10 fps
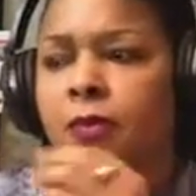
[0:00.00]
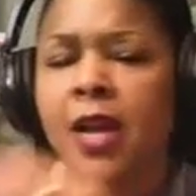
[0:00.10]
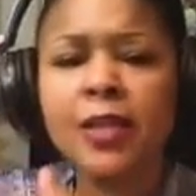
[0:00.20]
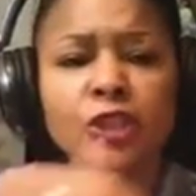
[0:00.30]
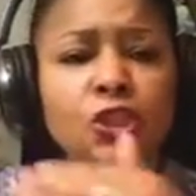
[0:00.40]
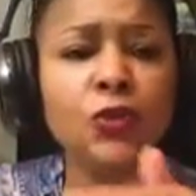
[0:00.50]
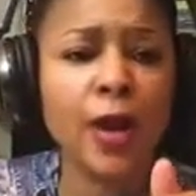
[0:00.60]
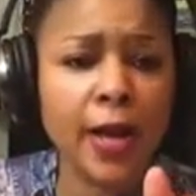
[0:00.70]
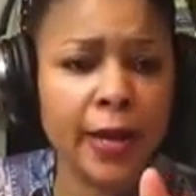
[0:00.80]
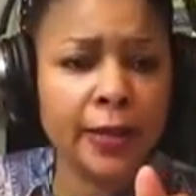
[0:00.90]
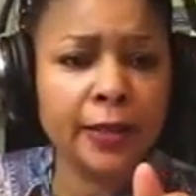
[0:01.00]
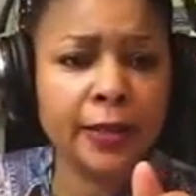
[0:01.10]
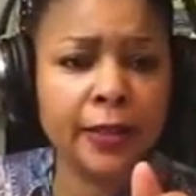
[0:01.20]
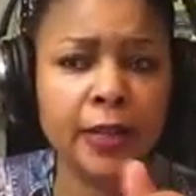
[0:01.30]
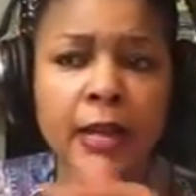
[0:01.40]
I tried.
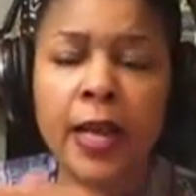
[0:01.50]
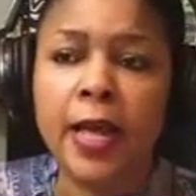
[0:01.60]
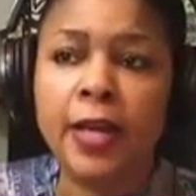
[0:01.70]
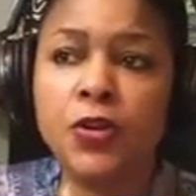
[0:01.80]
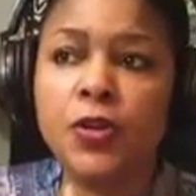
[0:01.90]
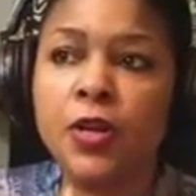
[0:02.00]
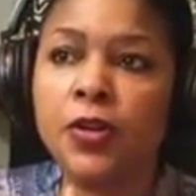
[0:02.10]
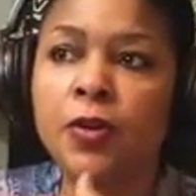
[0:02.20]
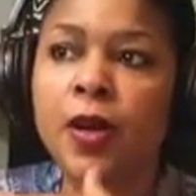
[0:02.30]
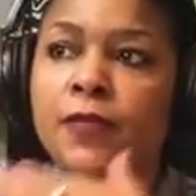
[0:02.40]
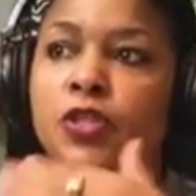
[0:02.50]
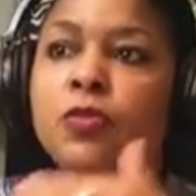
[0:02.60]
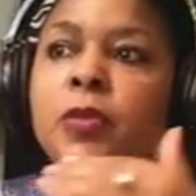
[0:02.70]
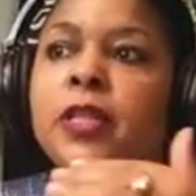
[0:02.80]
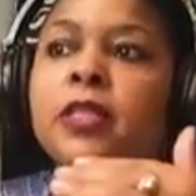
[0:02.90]
And you don't have to do
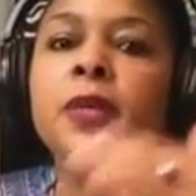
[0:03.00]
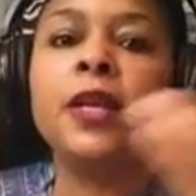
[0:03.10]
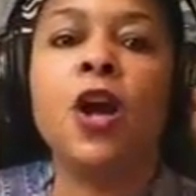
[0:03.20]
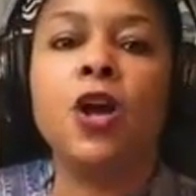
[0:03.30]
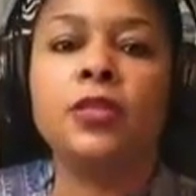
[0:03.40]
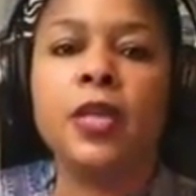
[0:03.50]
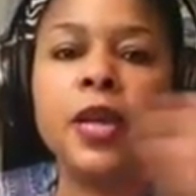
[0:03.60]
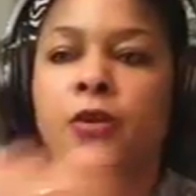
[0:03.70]
Meatless Monday all day.